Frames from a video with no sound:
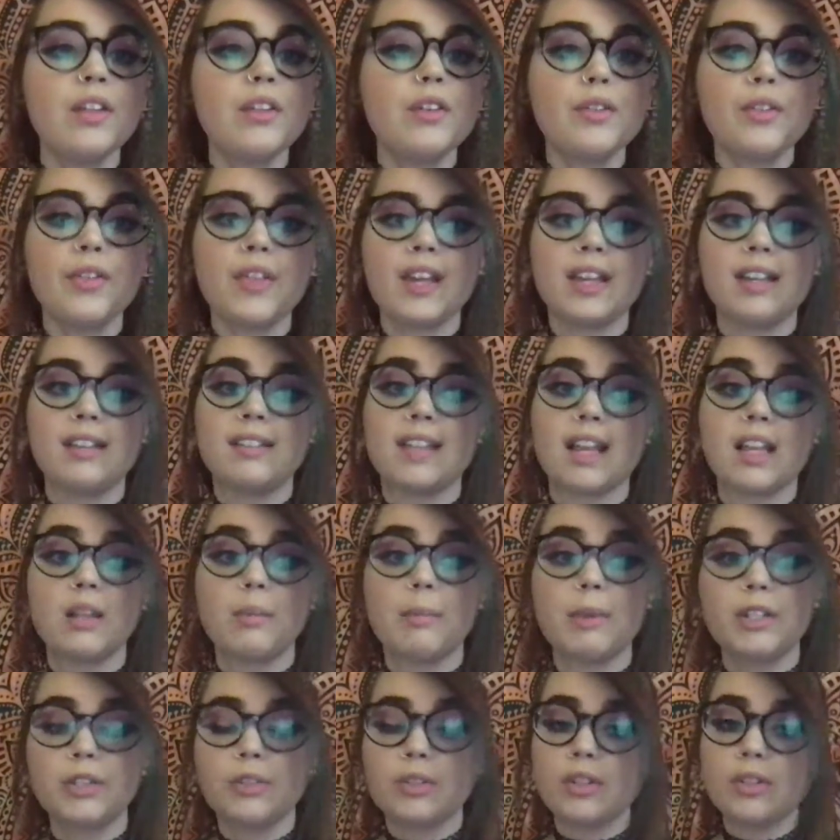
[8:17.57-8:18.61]
thing is
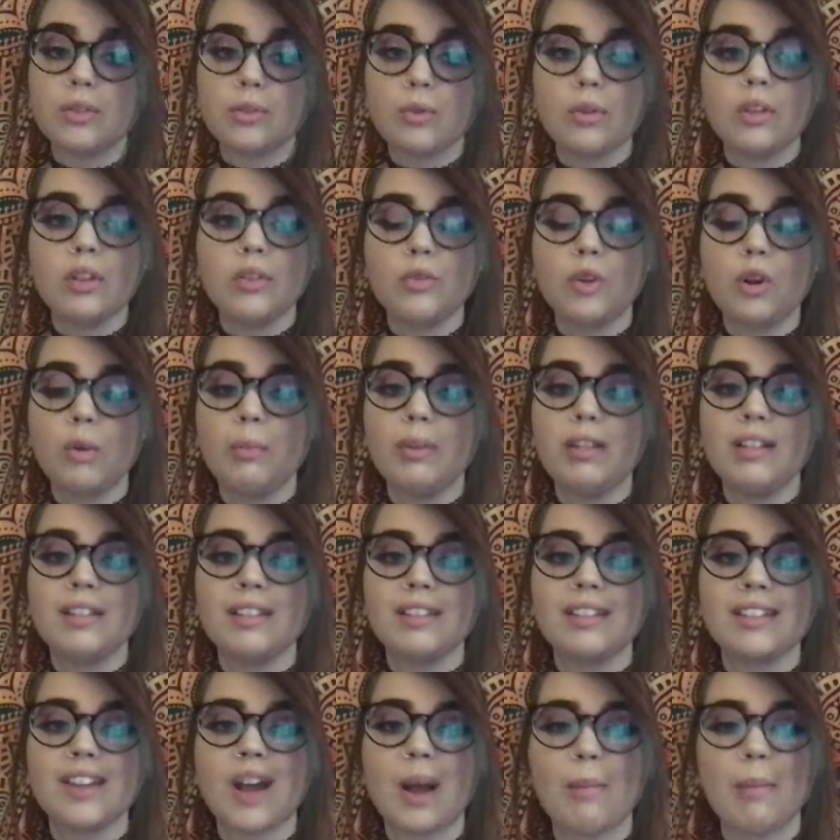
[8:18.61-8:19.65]
elementary school enrollment
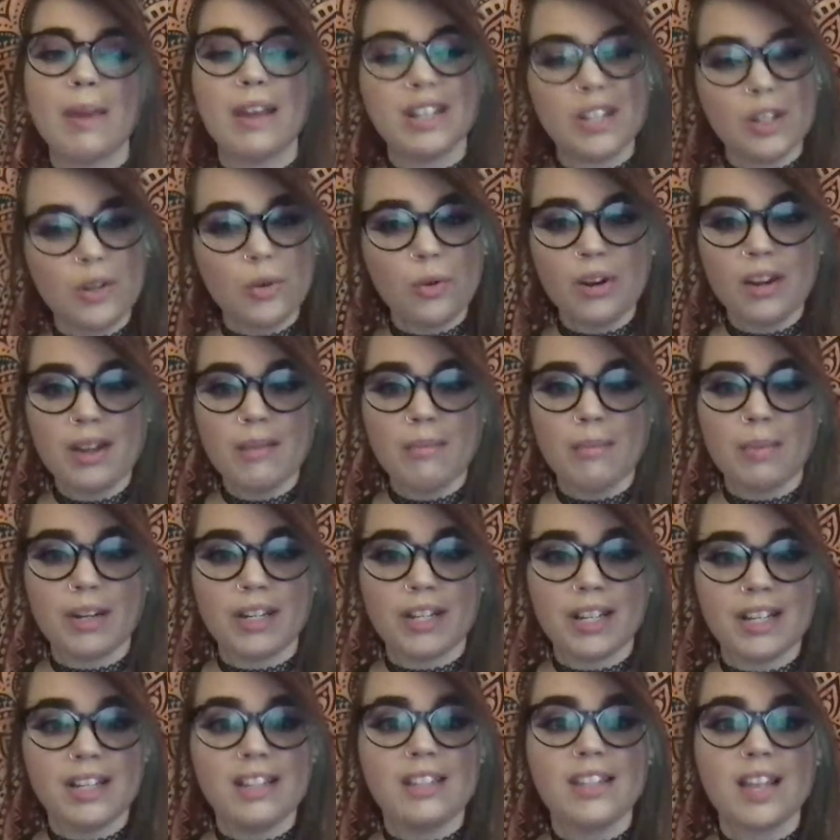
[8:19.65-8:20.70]
is not mandatory, but
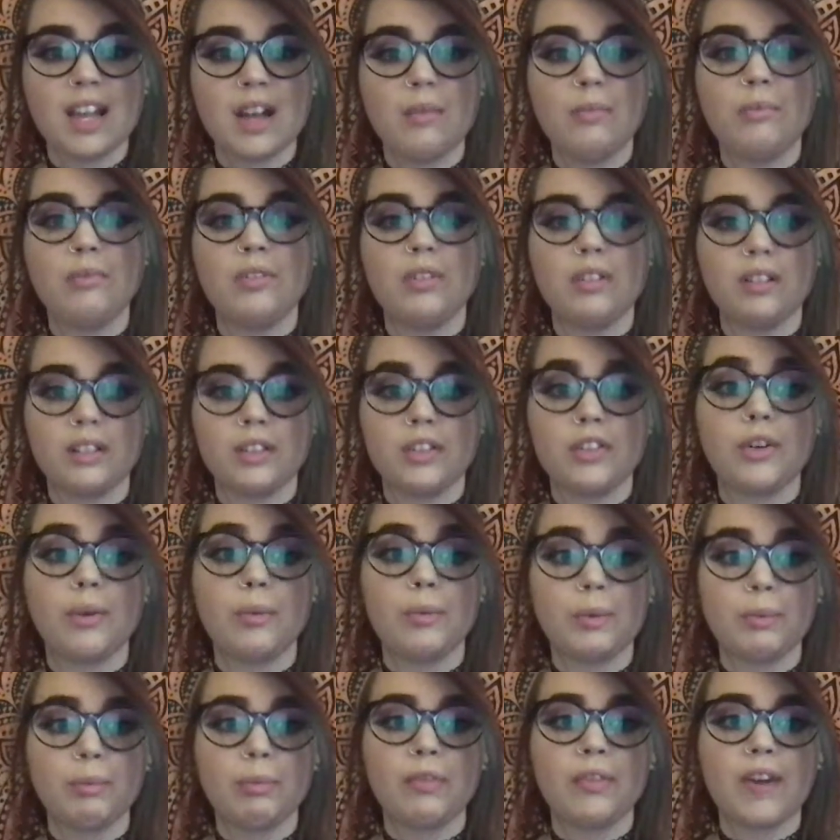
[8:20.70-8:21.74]
it is helpful in
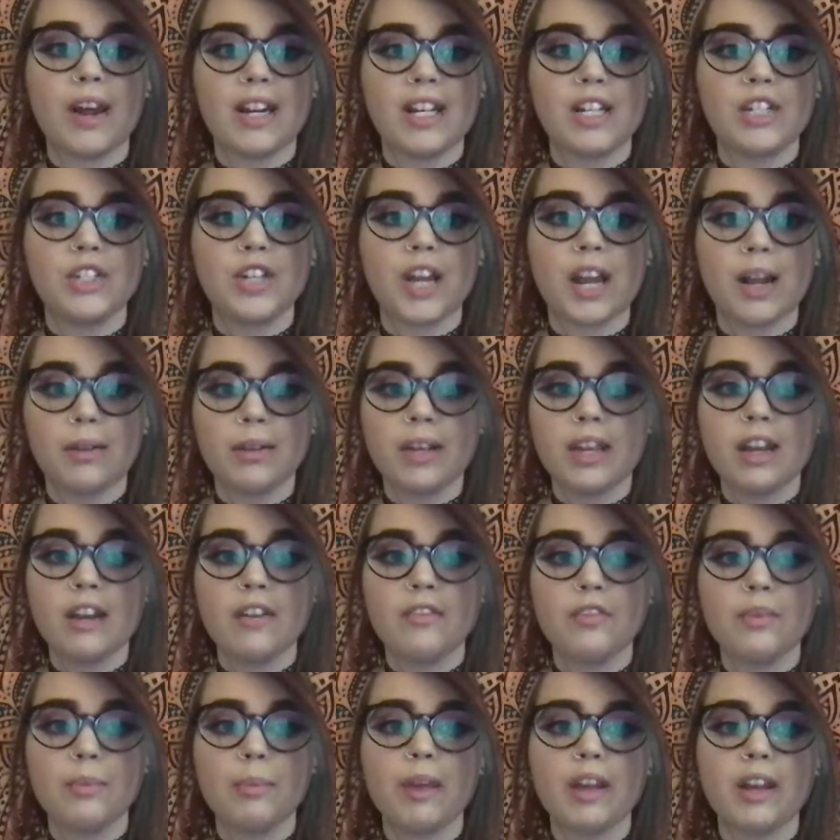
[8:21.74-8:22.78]
terms of providing childcare
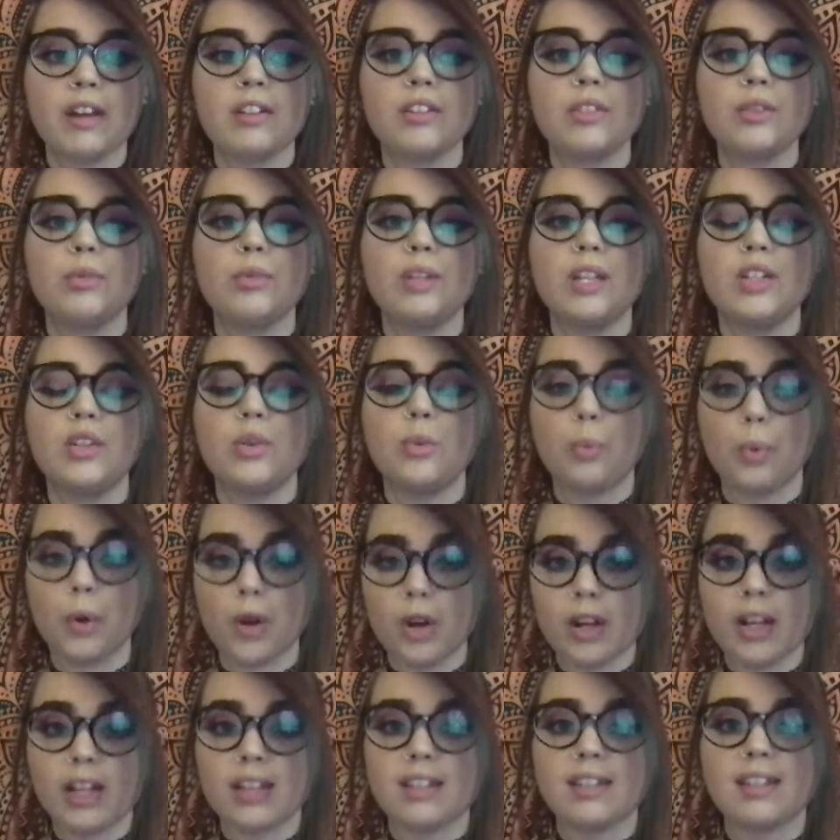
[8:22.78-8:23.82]
for parents who need to
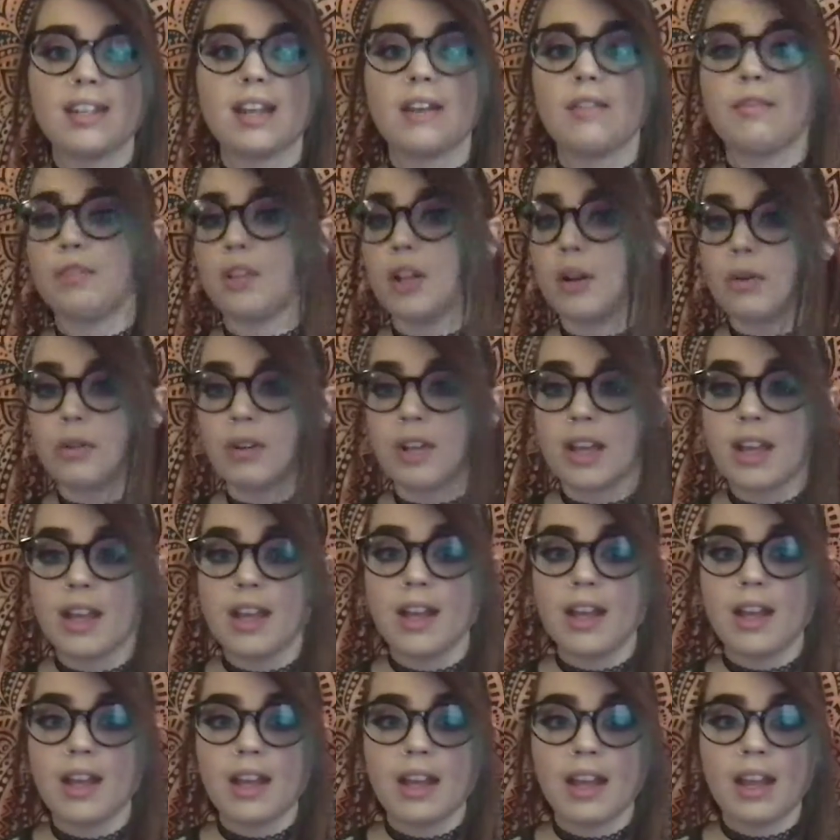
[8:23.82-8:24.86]
work and stay afloat.
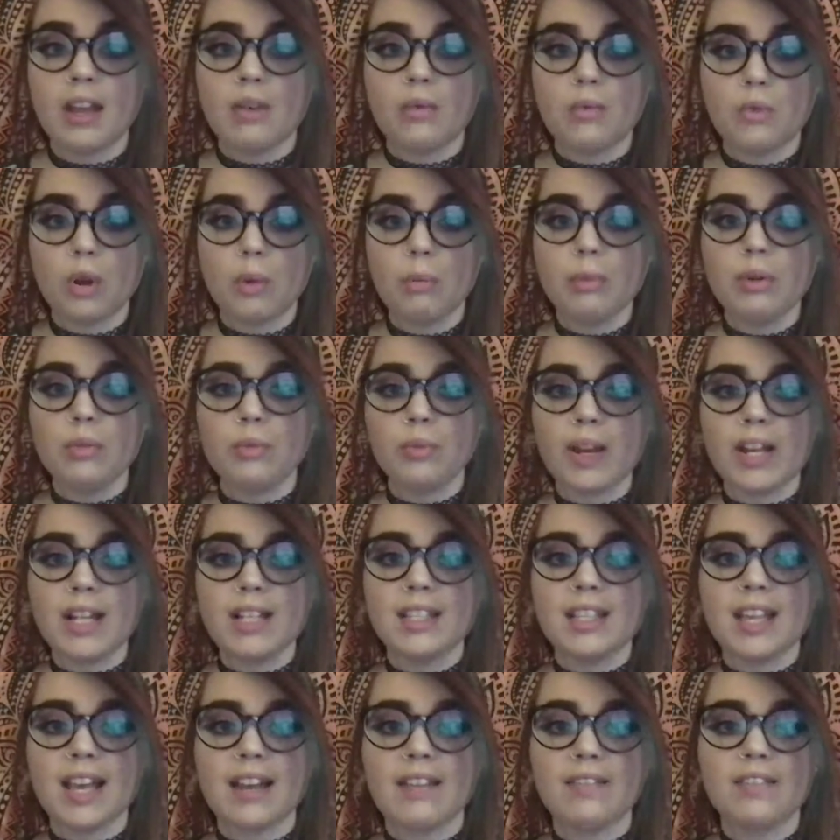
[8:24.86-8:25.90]
Enrollment
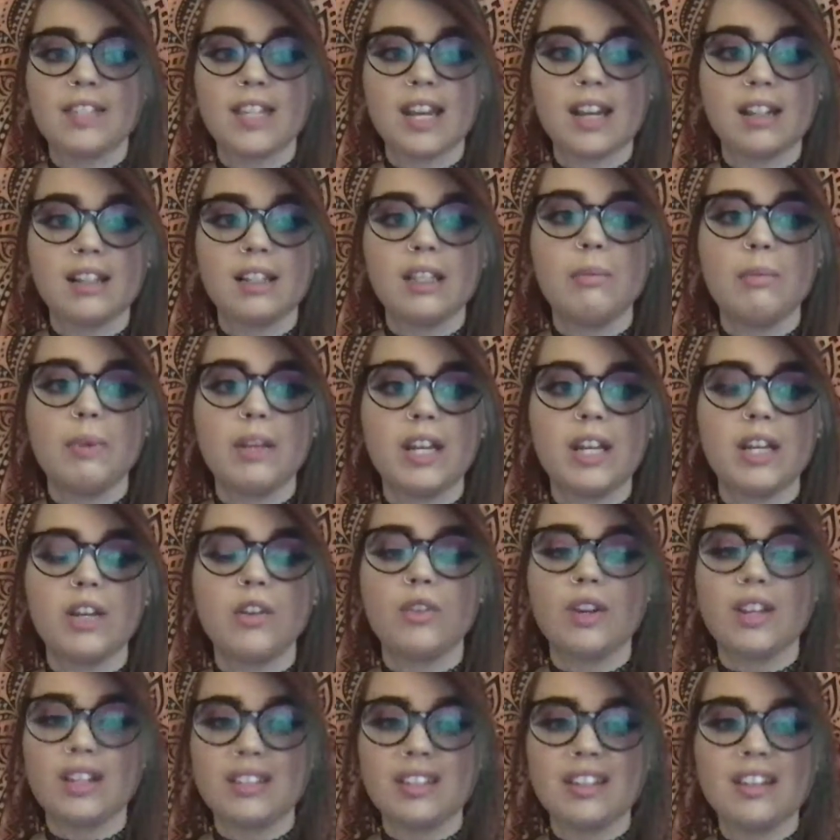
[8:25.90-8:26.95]
rates have steadily been
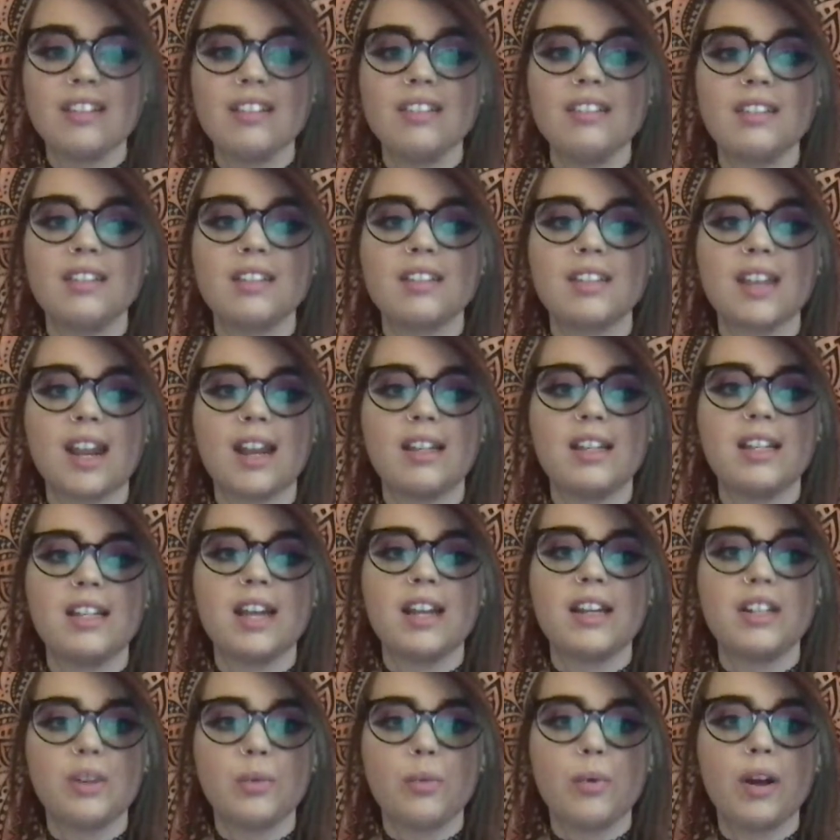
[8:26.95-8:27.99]
increasing since
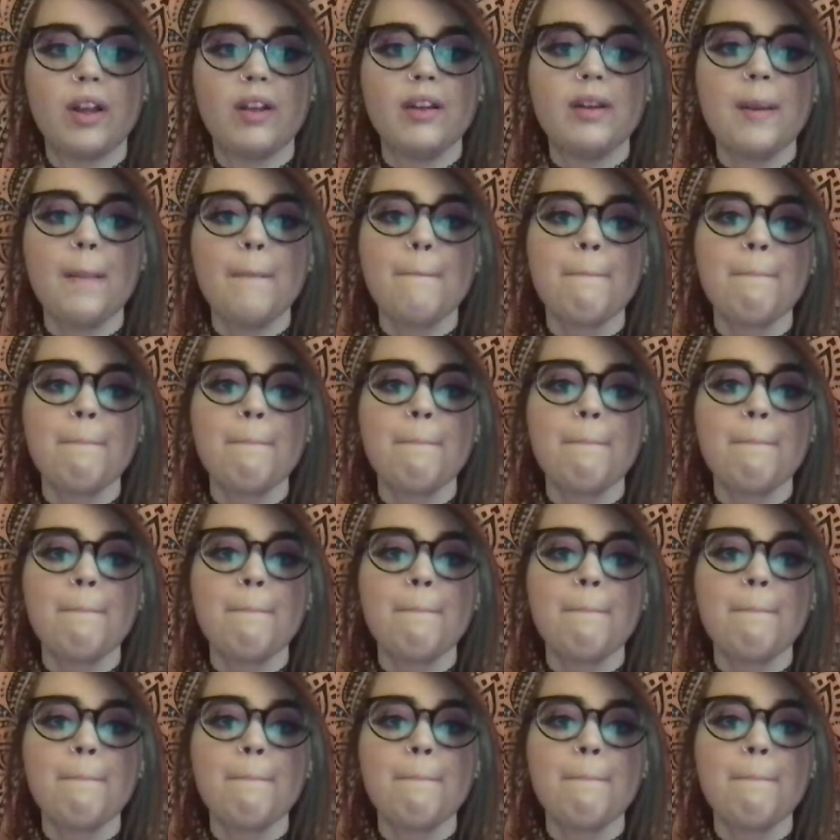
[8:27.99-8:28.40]
1991.